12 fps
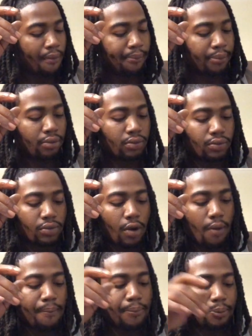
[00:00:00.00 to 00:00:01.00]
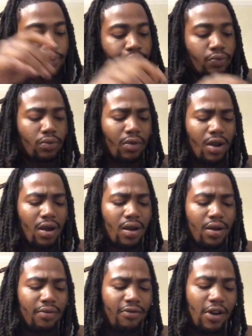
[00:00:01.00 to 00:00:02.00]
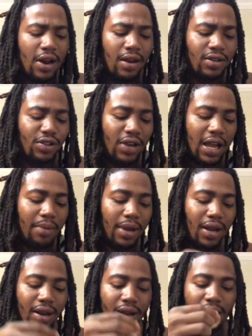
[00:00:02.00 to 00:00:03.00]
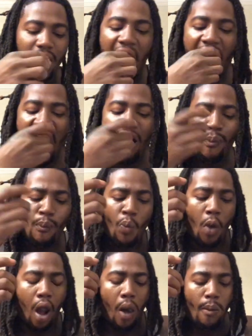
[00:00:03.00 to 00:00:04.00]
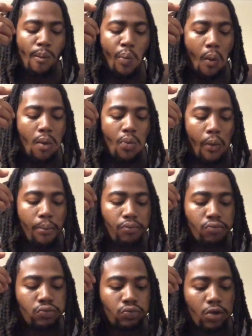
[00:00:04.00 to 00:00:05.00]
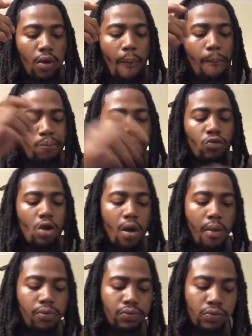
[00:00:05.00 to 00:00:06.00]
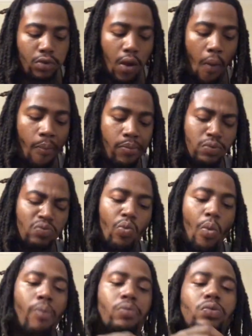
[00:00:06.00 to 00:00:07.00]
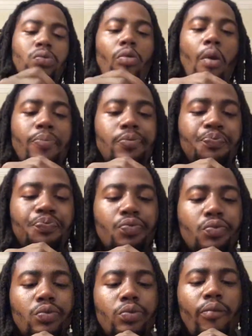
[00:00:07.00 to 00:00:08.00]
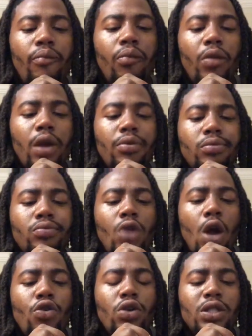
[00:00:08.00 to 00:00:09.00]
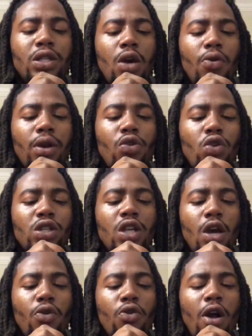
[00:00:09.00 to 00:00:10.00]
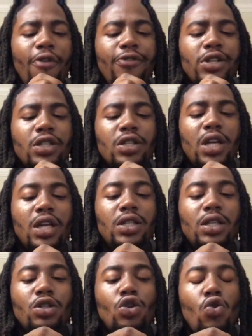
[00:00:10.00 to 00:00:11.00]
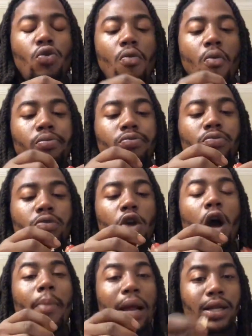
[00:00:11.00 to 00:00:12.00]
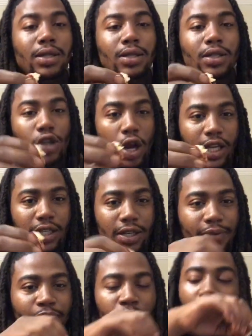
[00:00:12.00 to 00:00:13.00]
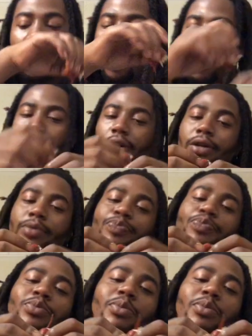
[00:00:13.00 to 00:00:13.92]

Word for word: Nah, they shit fire though. Yeah, five dollars you can't beat it. It tastes good. Sometimes you get some crawfish and that shit tastes like nothing. No, you can tell when you can tell crawfish decent too. Y'all my listeners, y'all listening. Um,